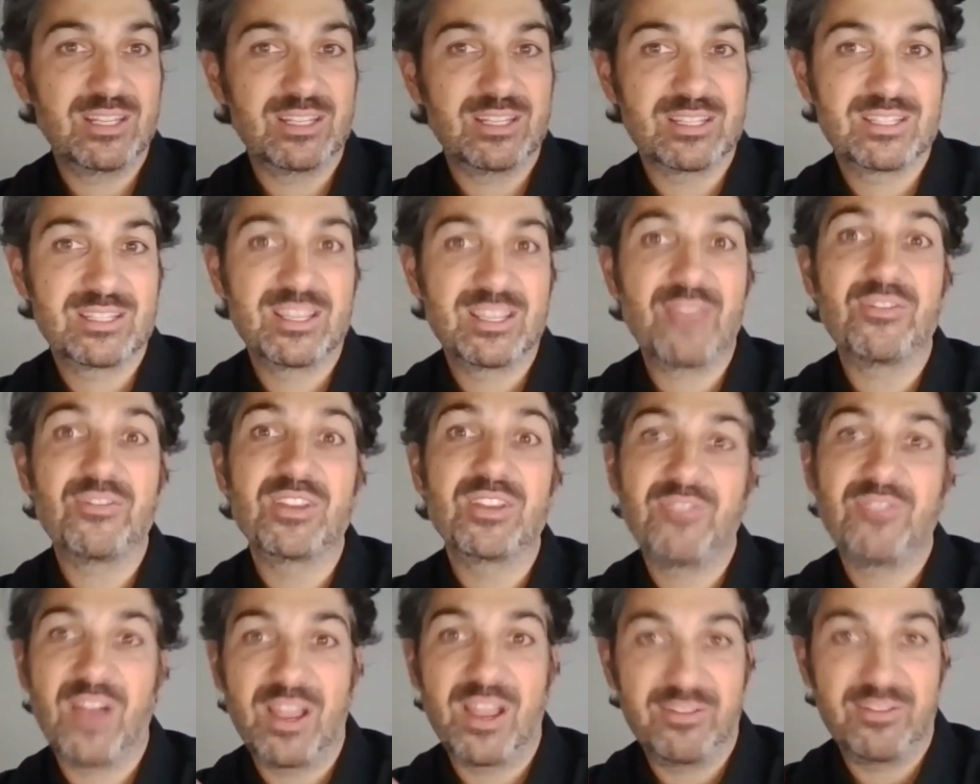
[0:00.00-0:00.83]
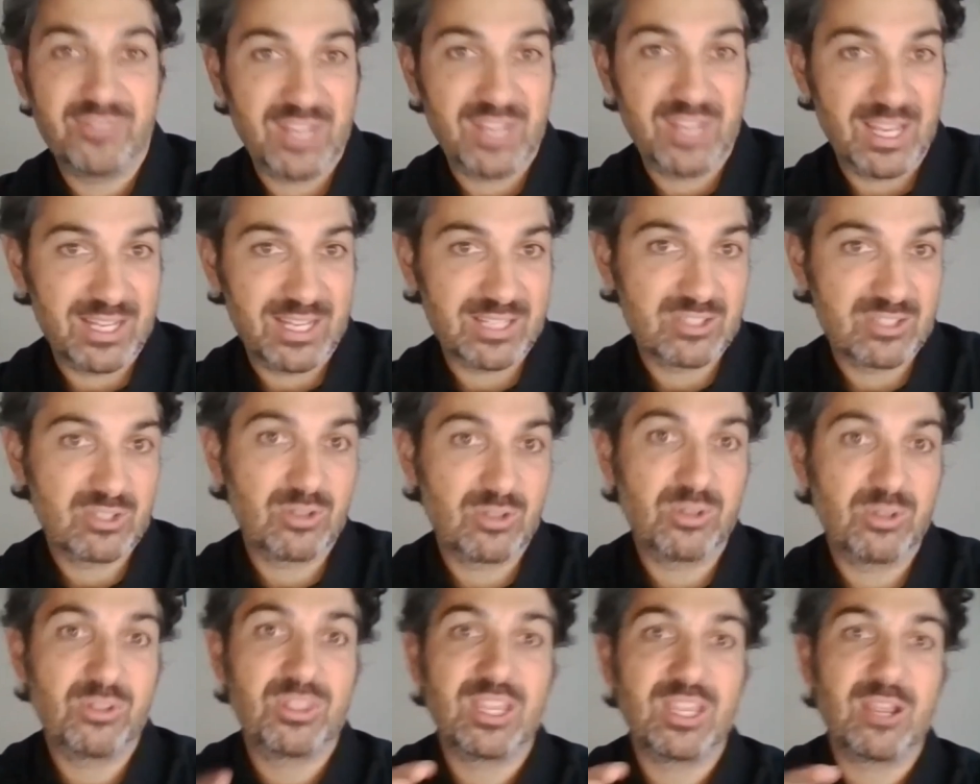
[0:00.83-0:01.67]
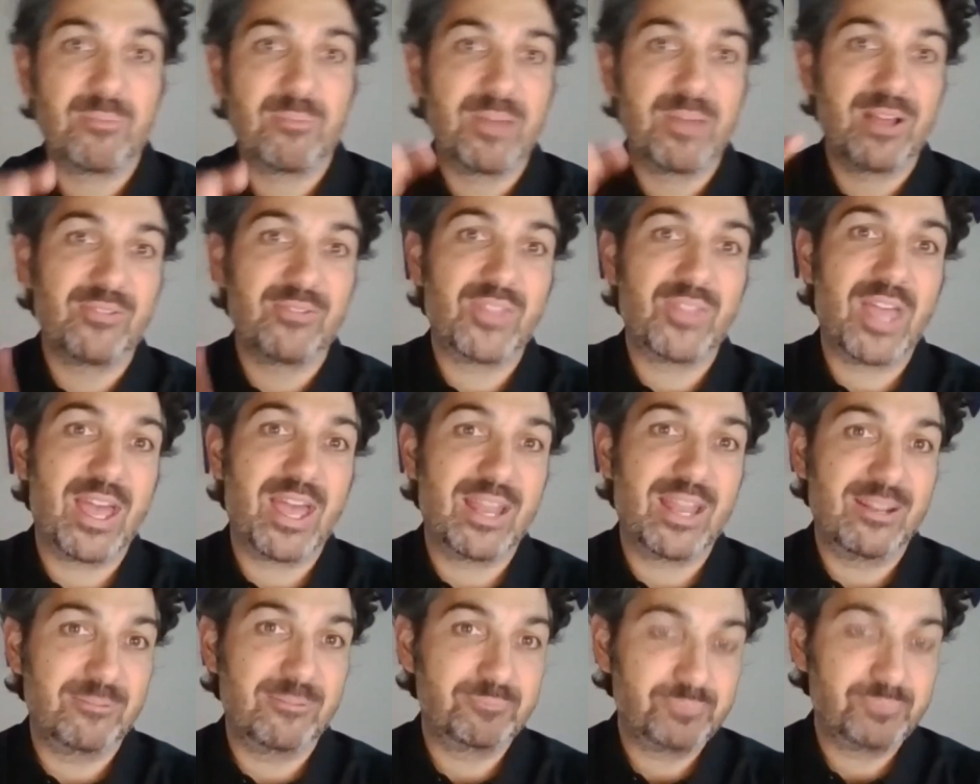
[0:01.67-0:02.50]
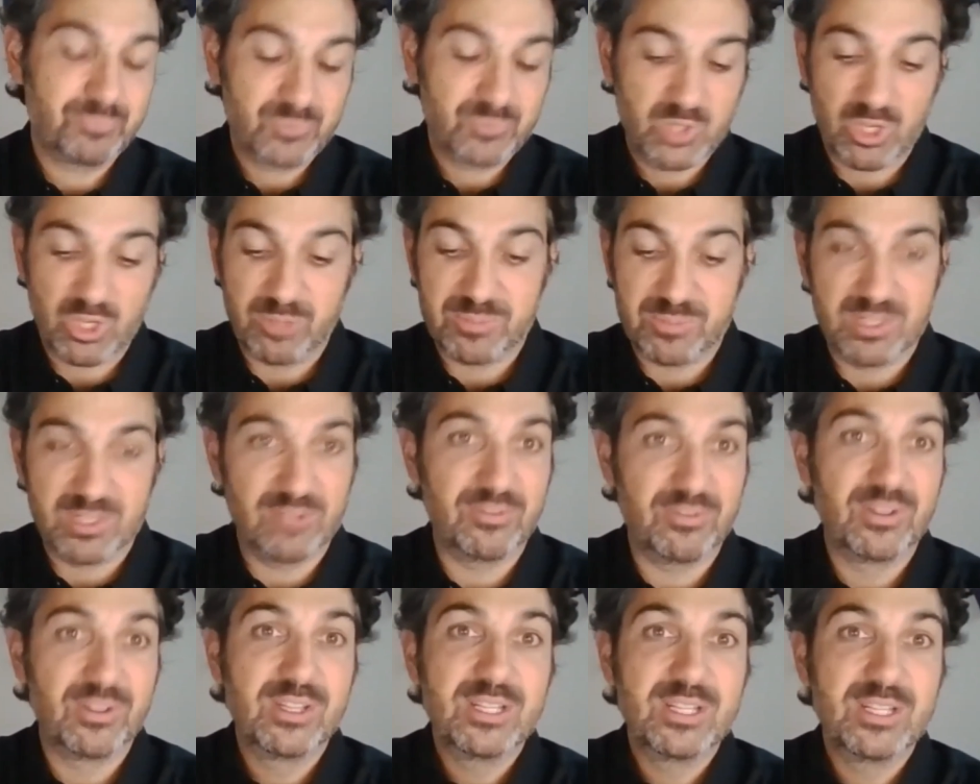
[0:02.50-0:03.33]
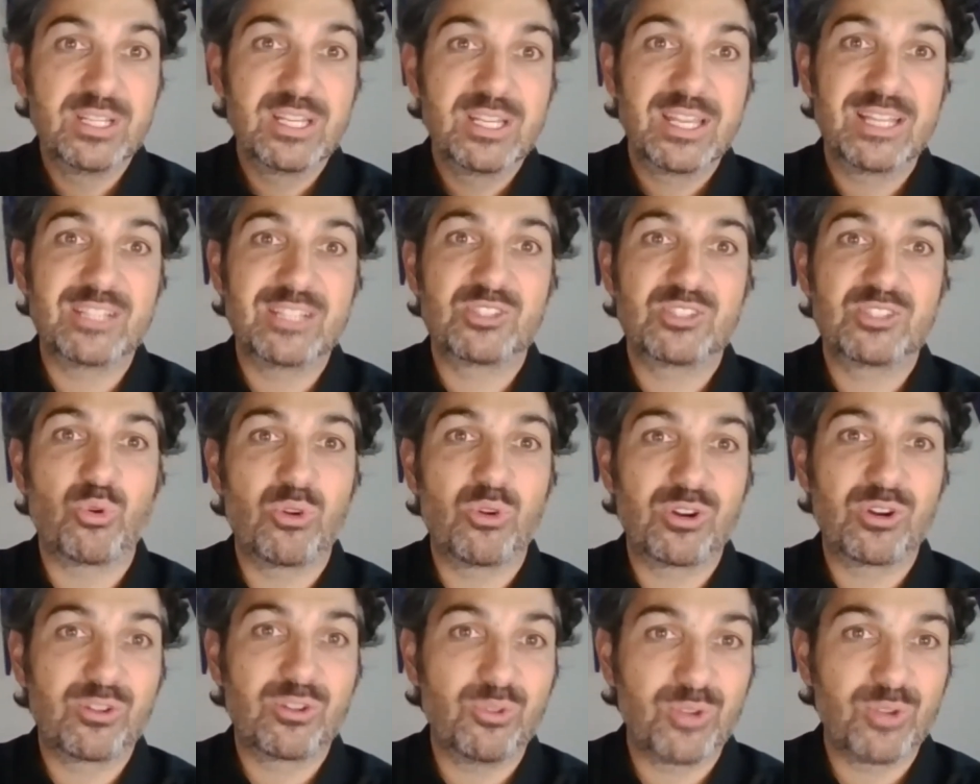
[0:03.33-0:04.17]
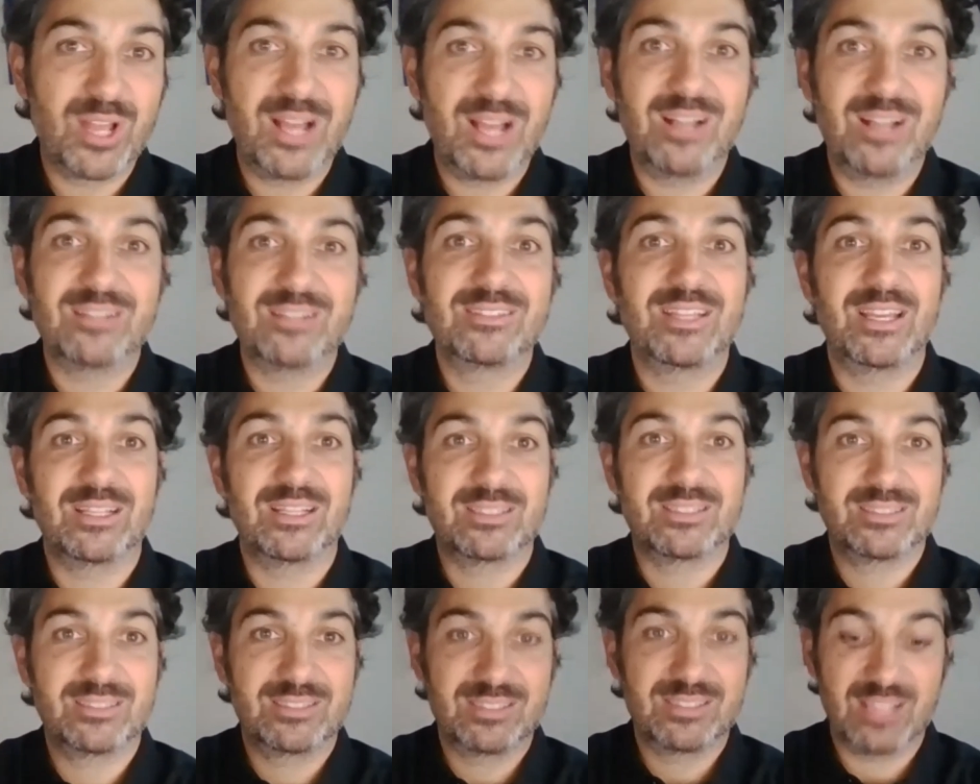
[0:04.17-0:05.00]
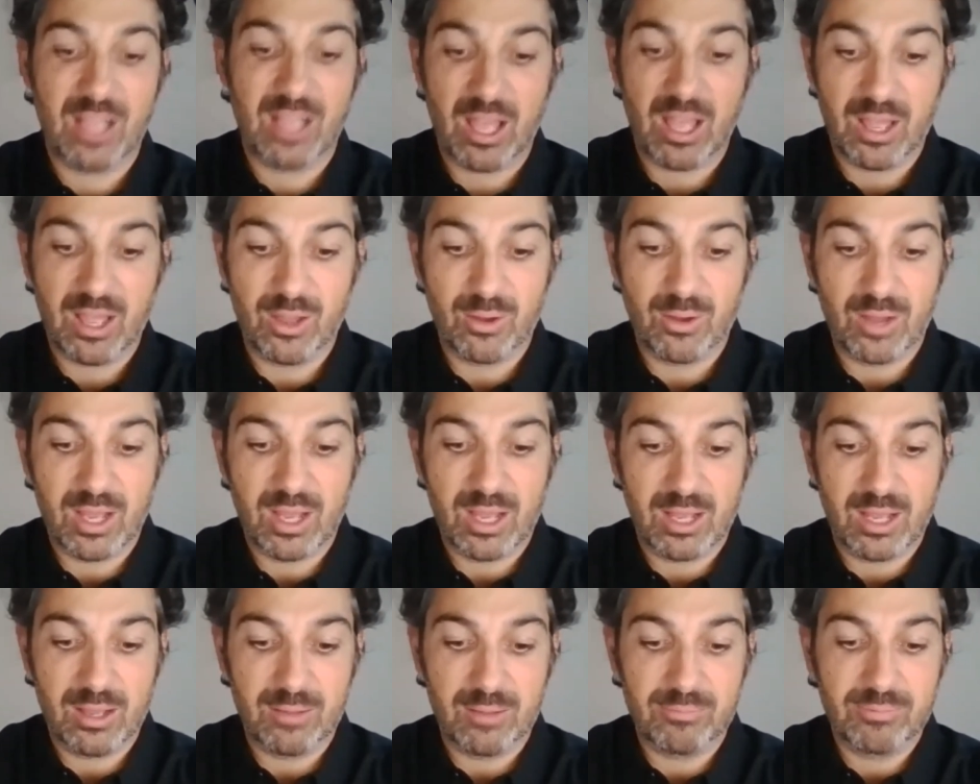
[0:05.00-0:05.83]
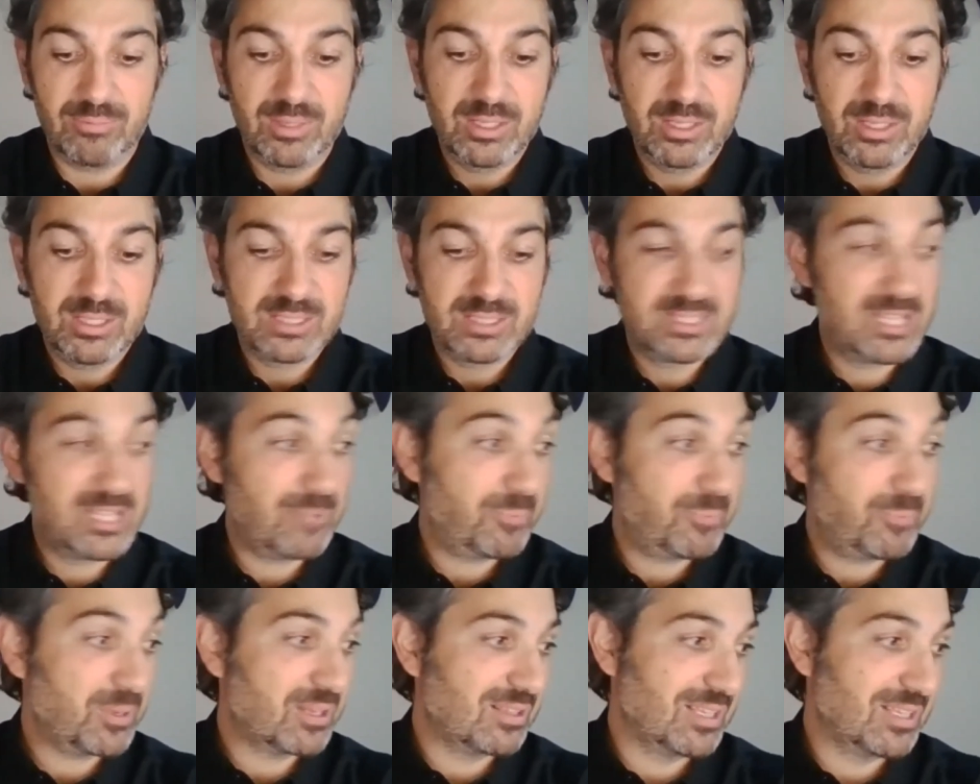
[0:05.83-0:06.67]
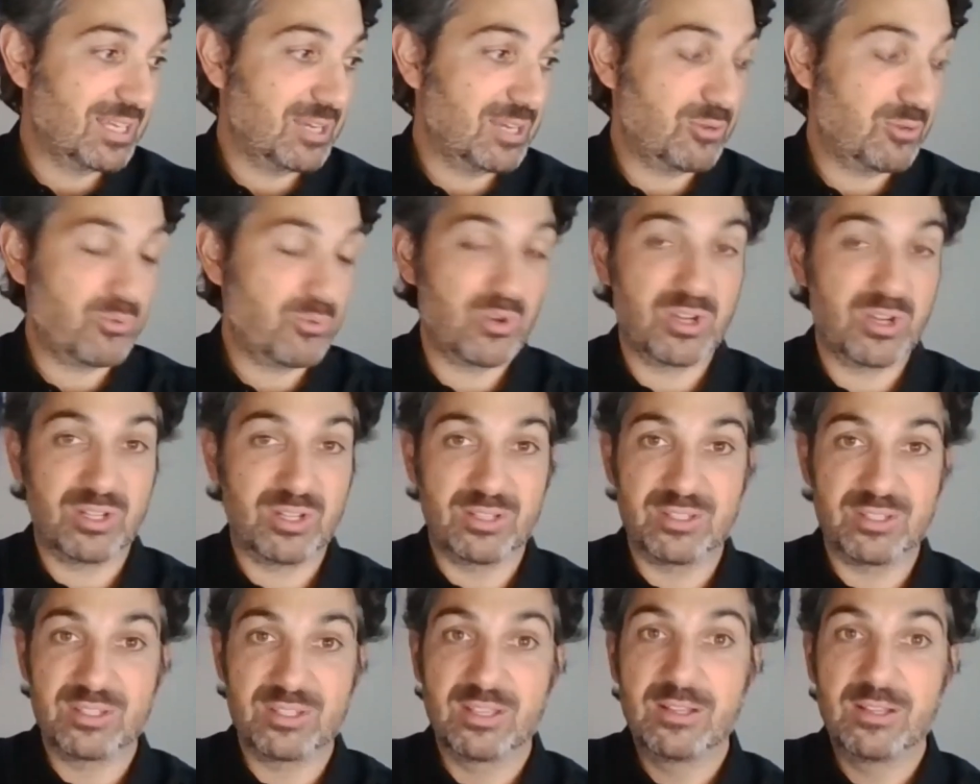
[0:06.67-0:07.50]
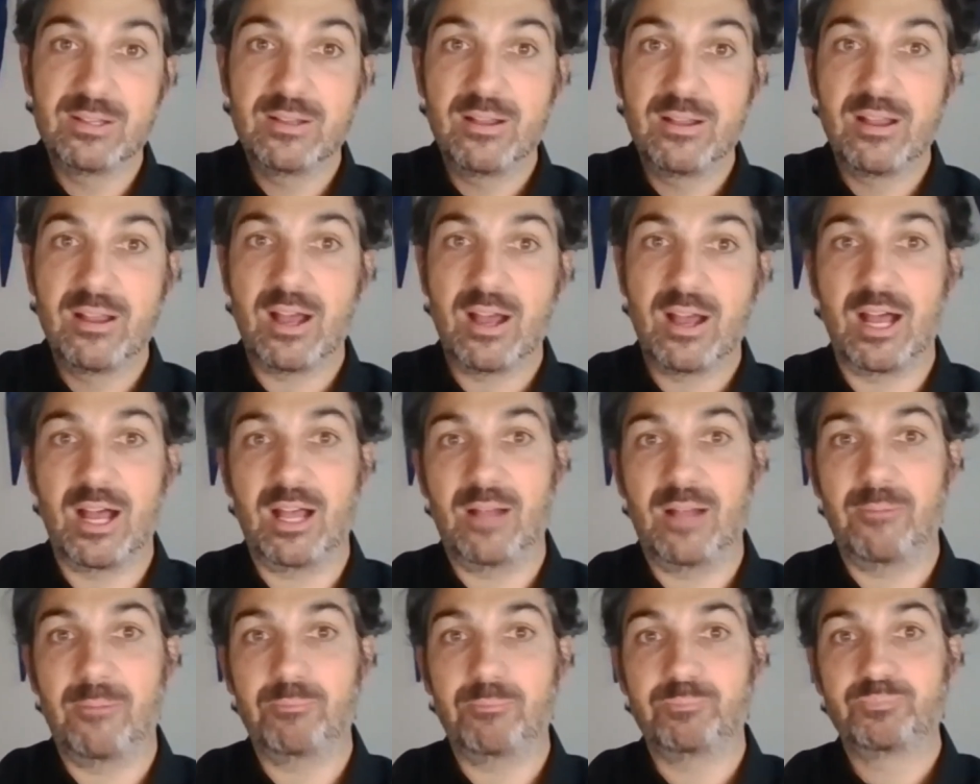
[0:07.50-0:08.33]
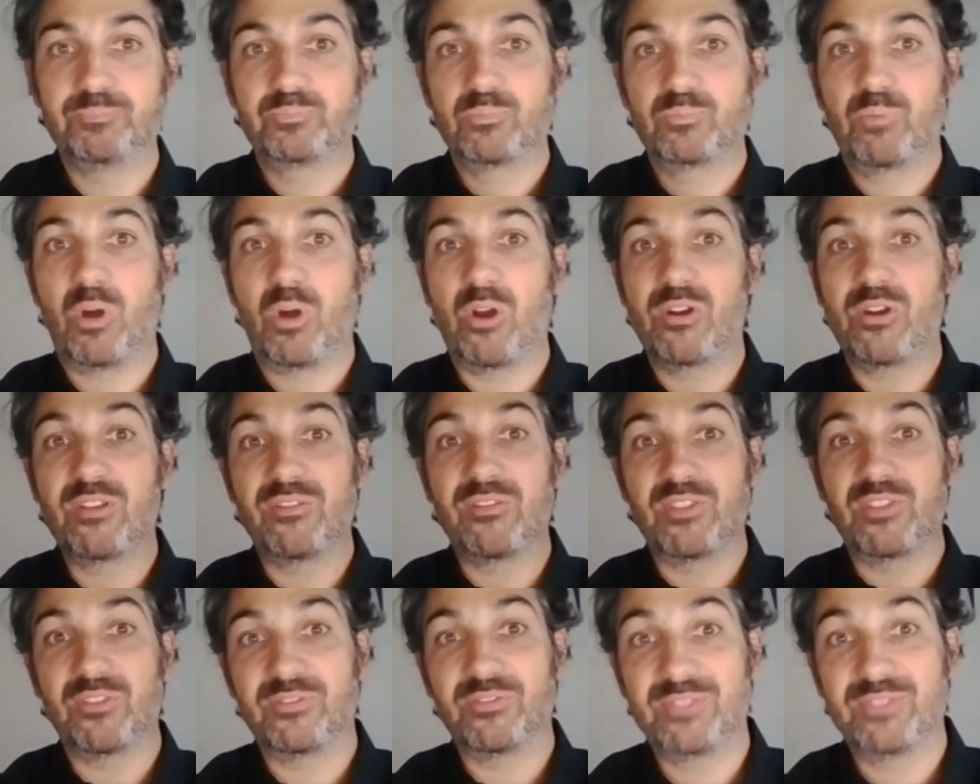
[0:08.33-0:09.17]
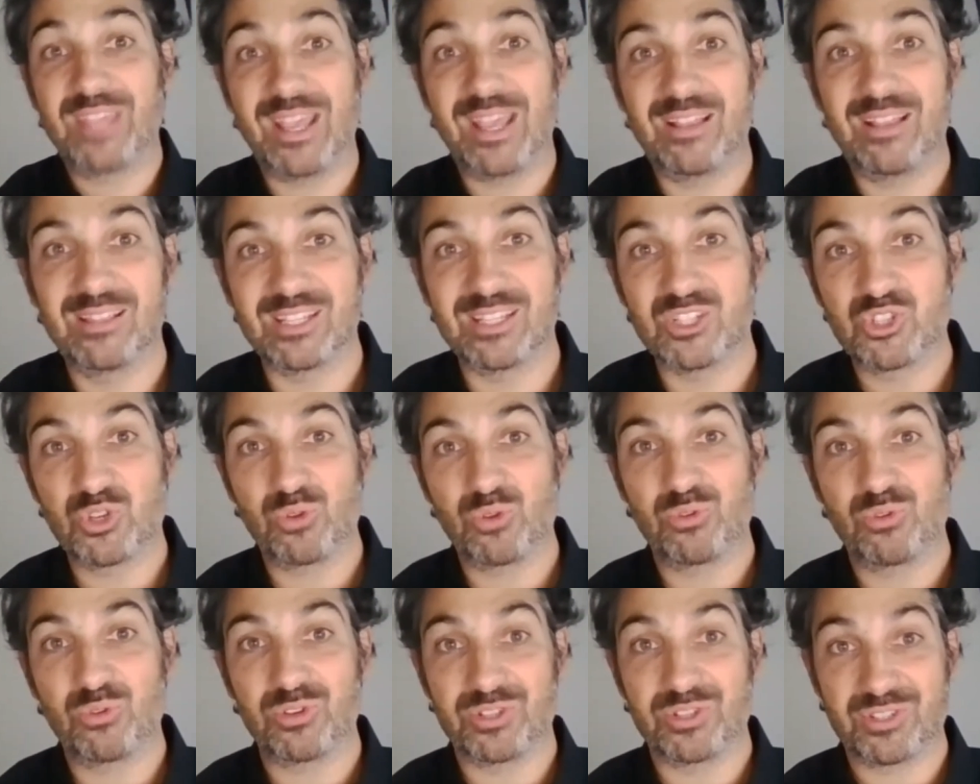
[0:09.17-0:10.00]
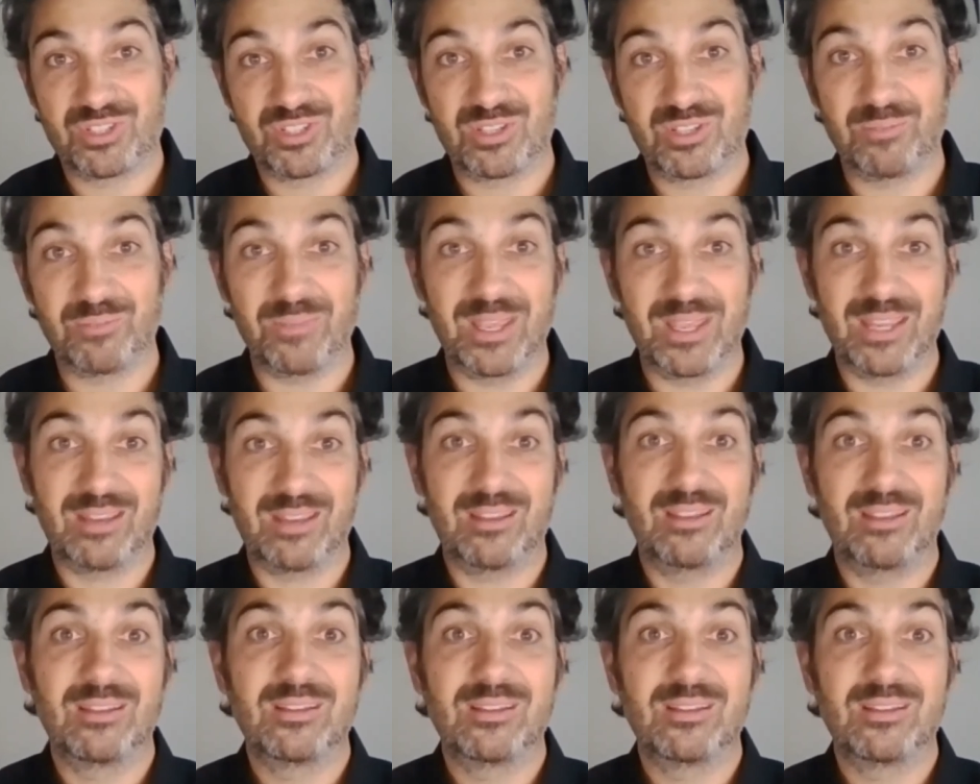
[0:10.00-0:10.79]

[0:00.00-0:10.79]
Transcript: to 75 days. So you think about that in terms of historical contexts. Uh, uh, typically, it was um, part of the daily chores to make